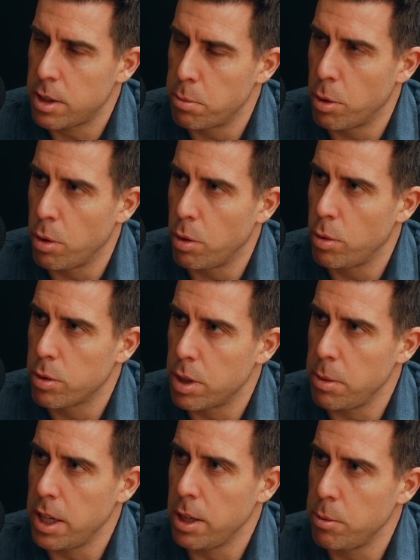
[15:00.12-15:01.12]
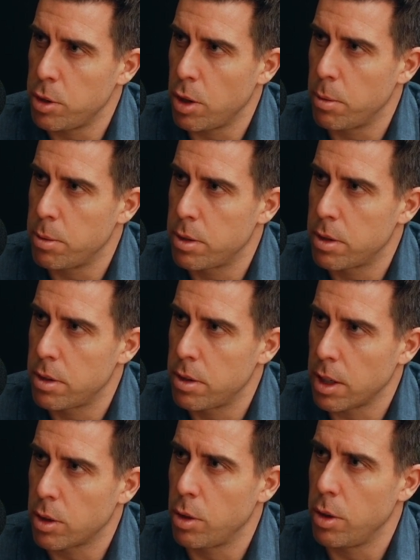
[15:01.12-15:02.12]
small to medium jobs
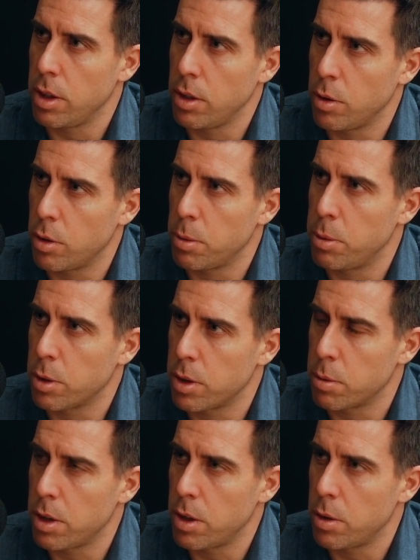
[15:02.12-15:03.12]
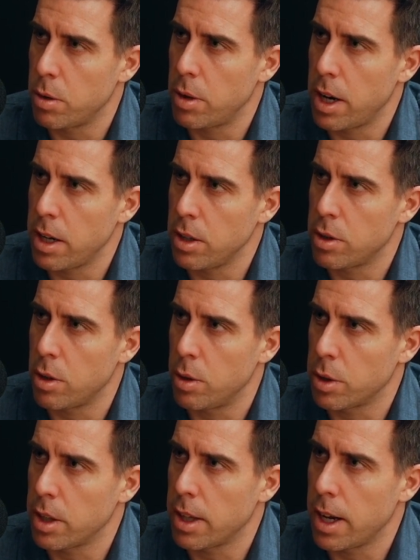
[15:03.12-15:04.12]
included in the order book as well, or how do you sort of
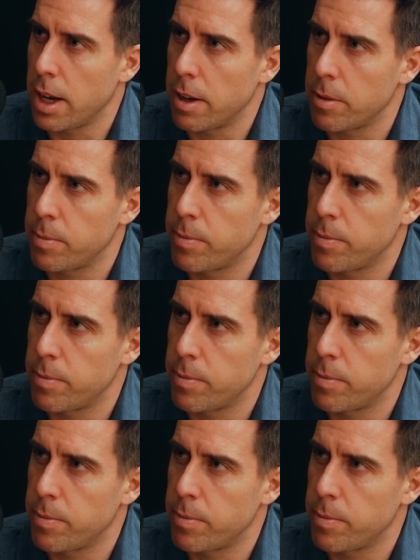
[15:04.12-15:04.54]
look at that?